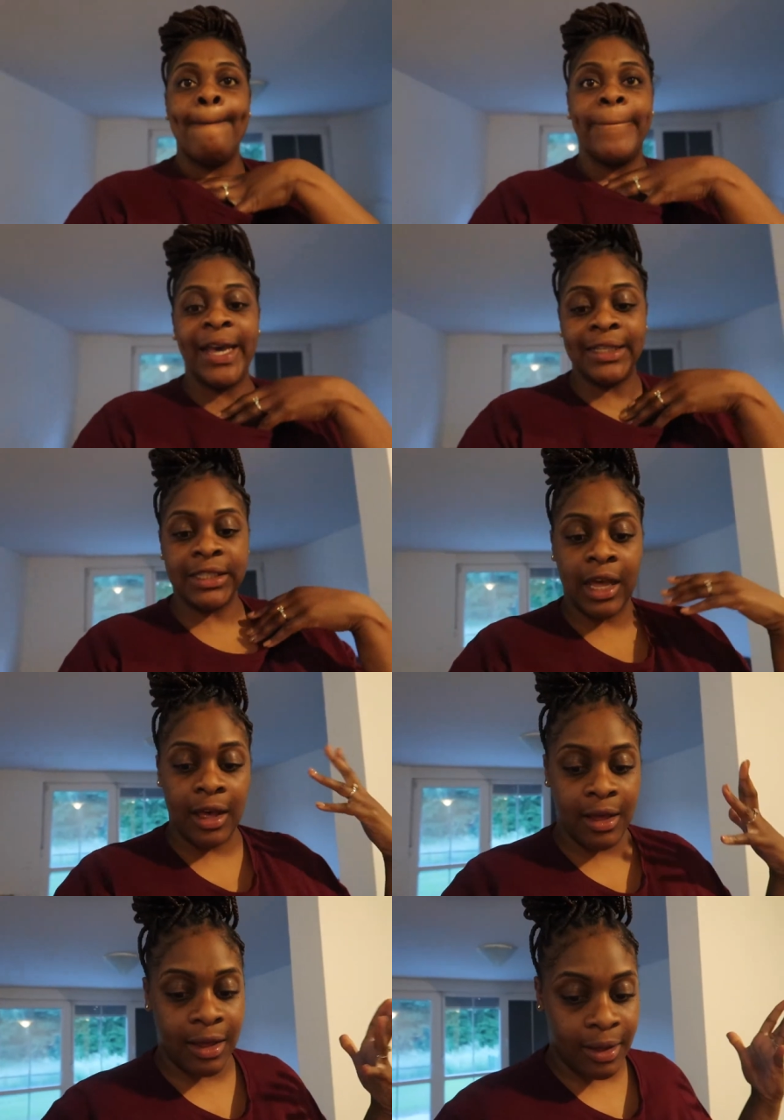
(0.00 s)
But
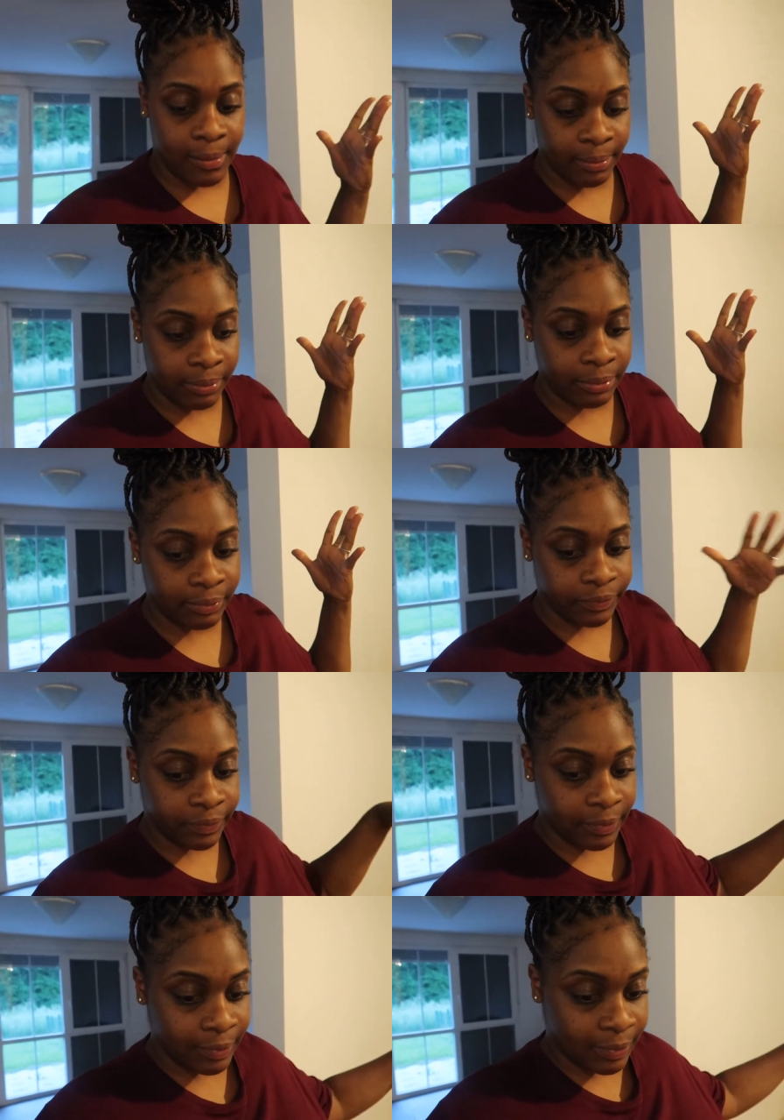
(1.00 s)

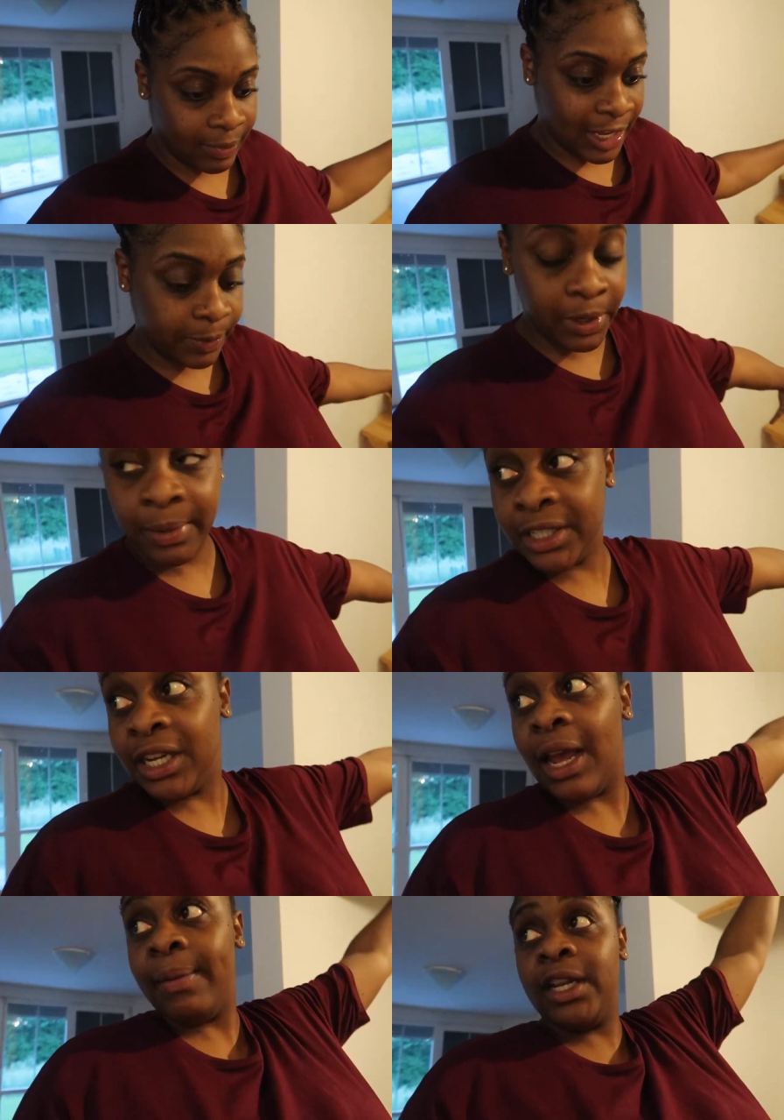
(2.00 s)
that's pretty much
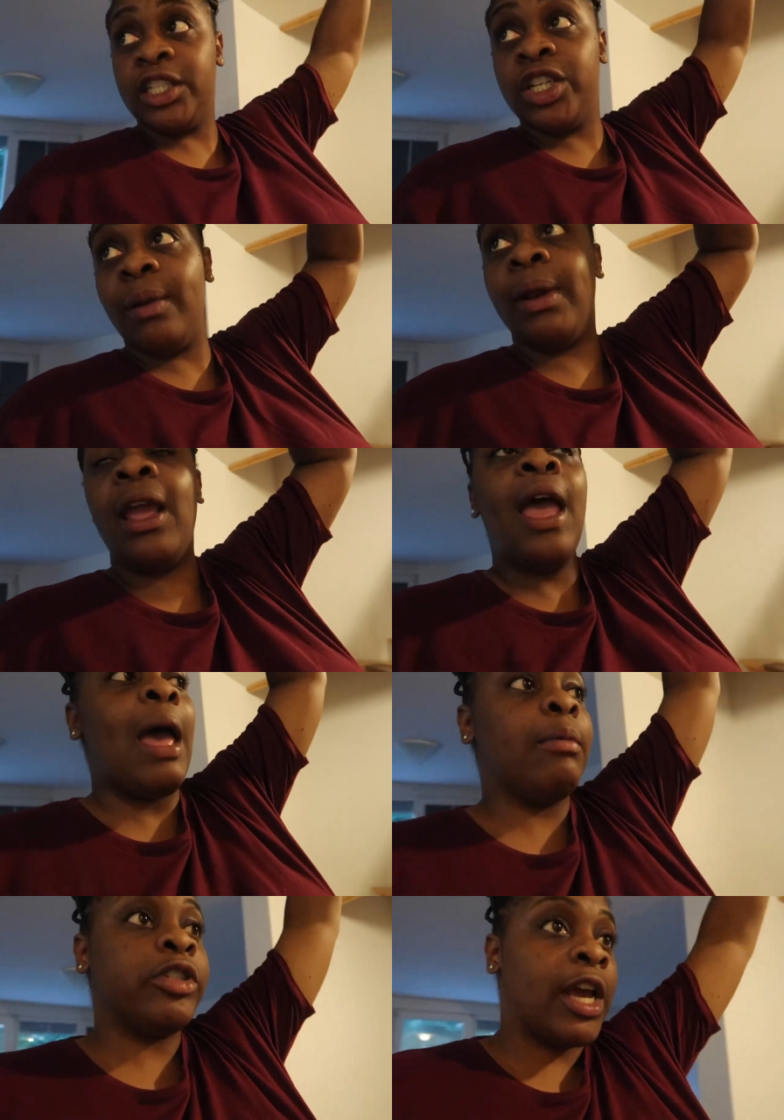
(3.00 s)
it. I made it to Germany. I'm
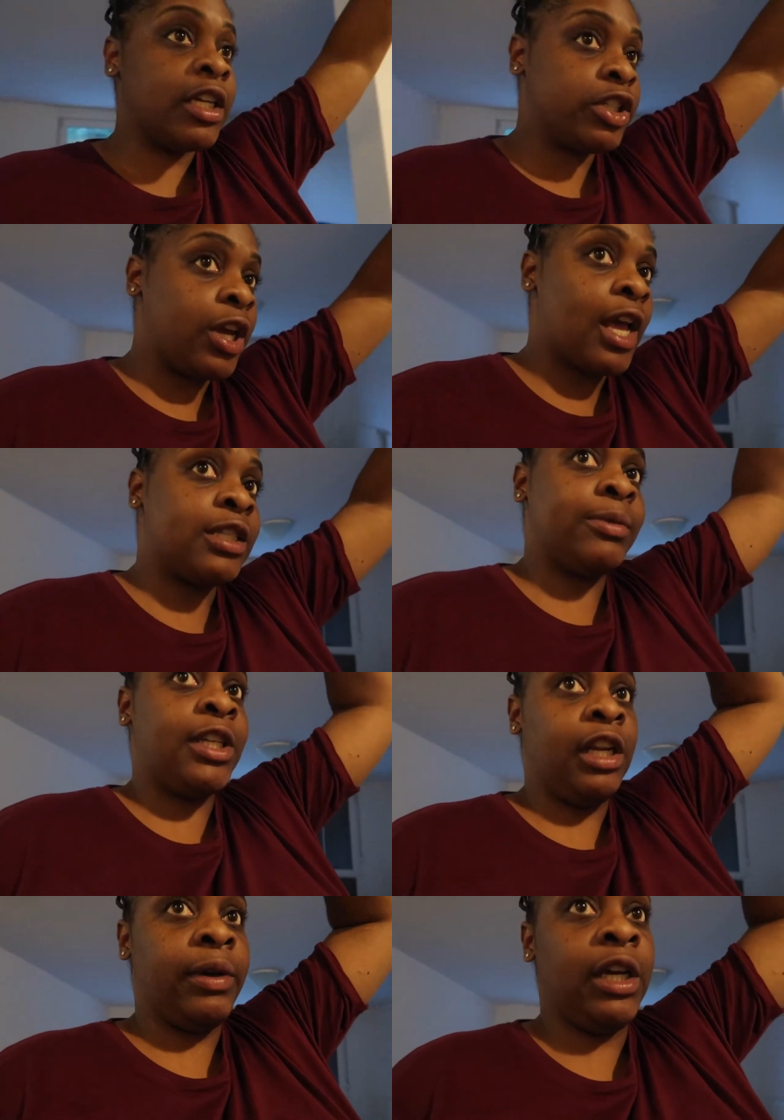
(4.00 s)
gonna try to show y'all some
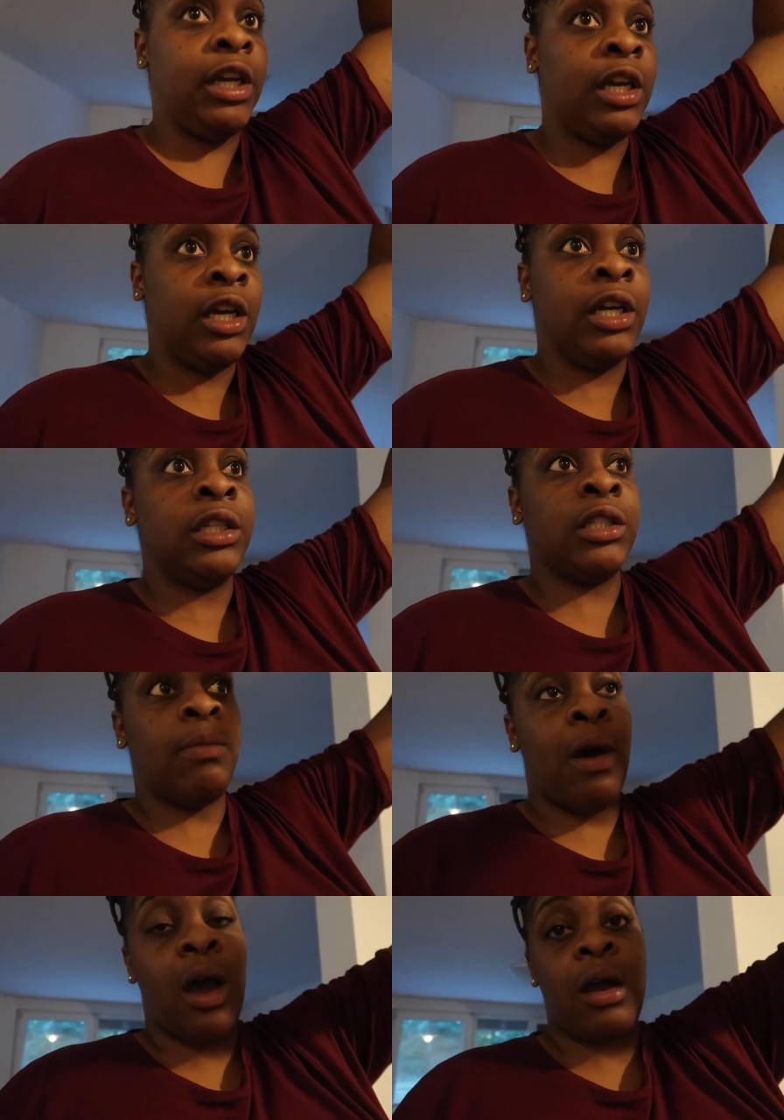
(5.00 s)
scenery
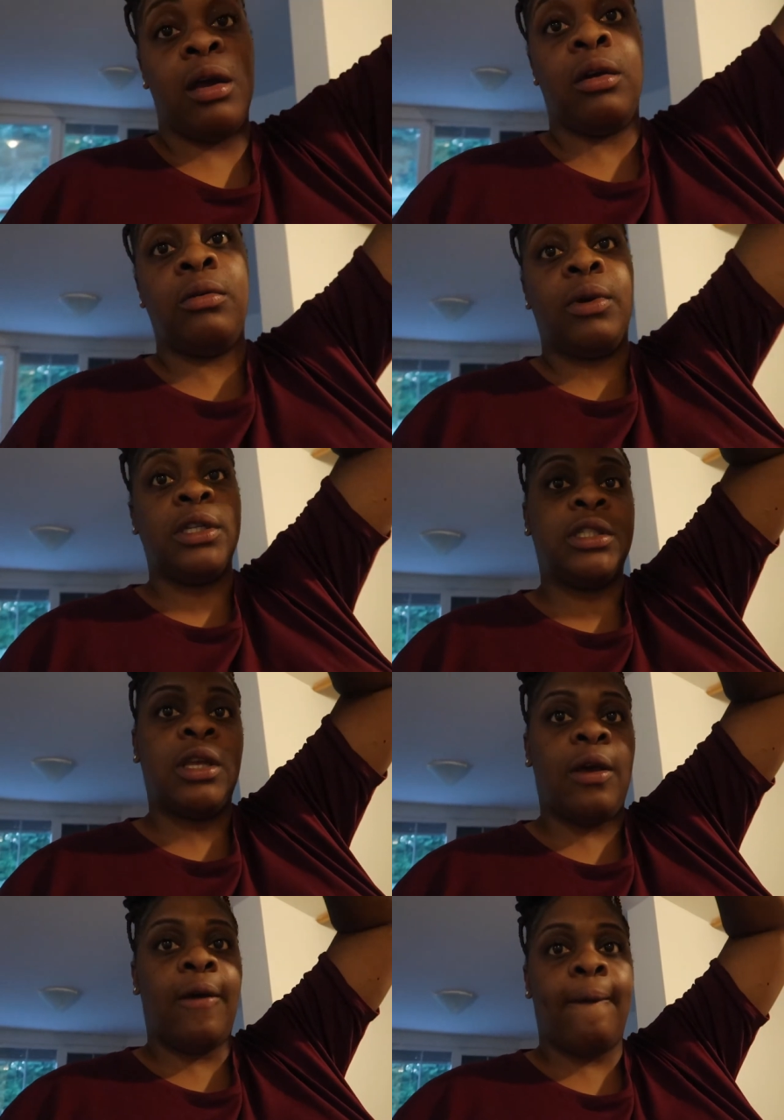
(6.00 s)
tomorrow once
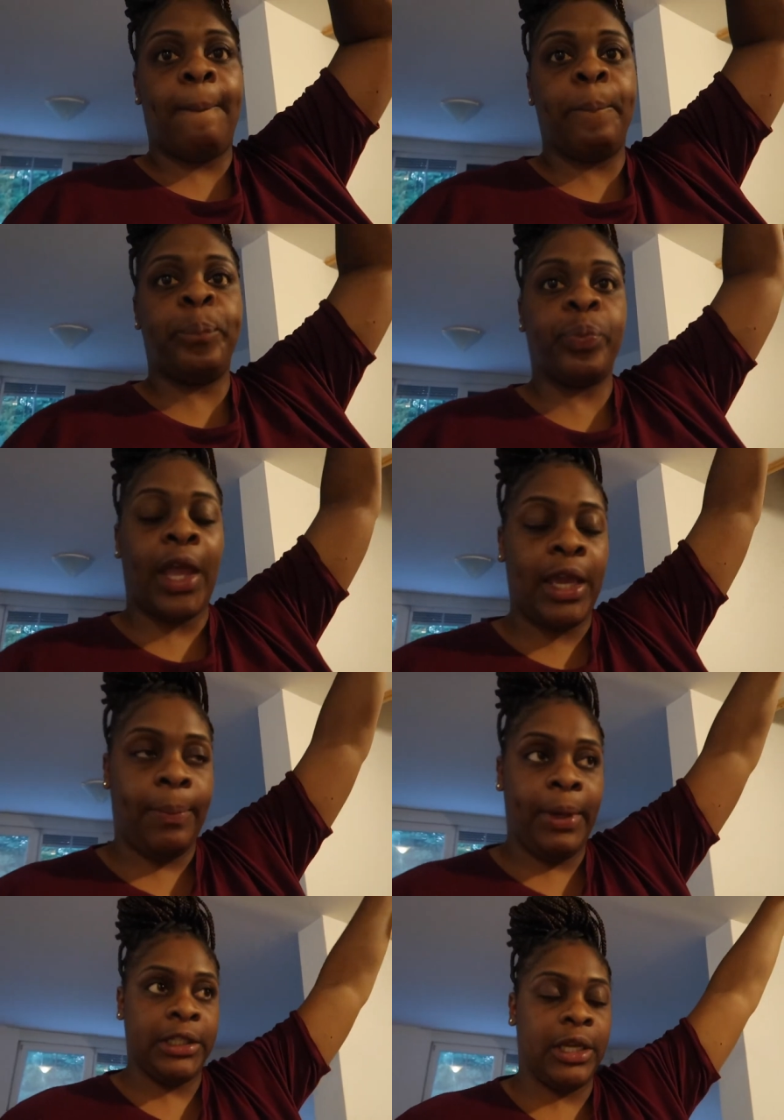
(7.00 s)
I
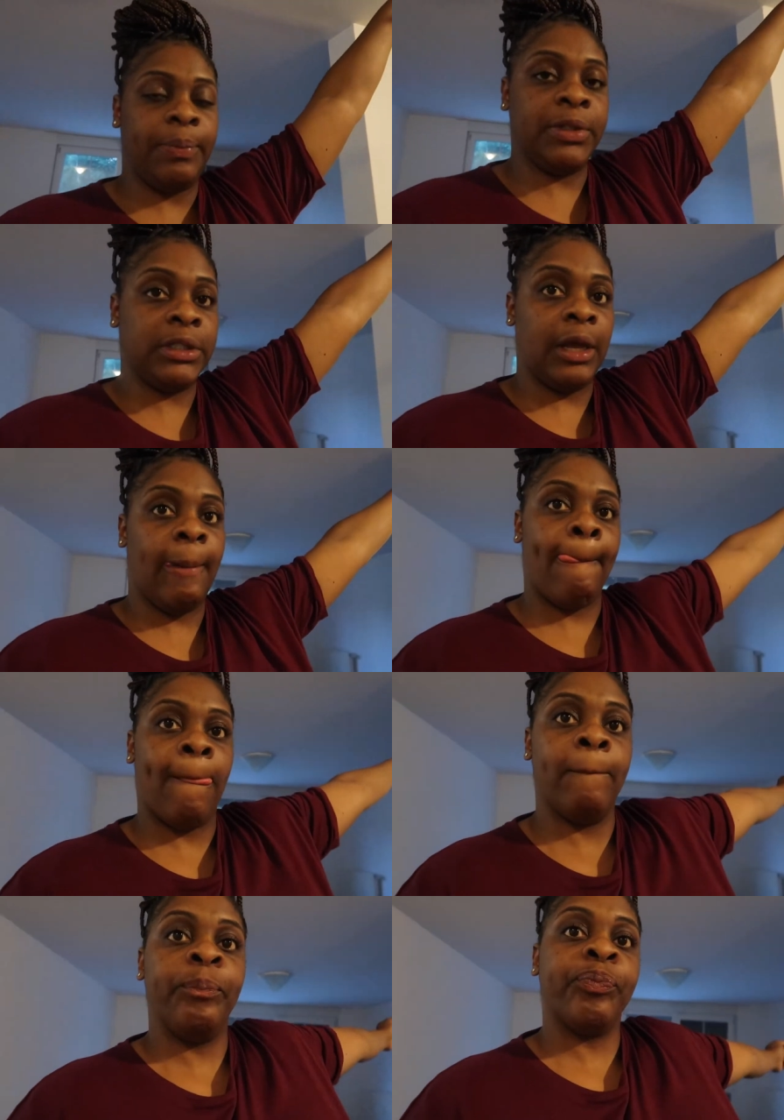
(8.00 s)
get picked up and stuff.